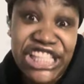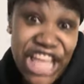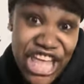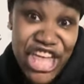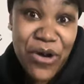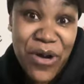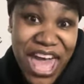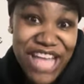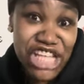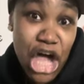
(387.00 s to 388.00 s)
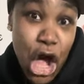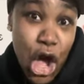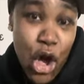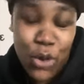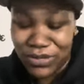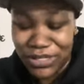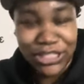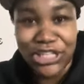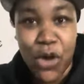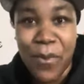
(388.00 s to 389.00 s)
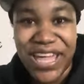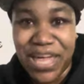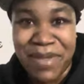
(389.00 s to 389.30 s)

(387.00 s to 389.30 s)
Stay your ass home. Don't make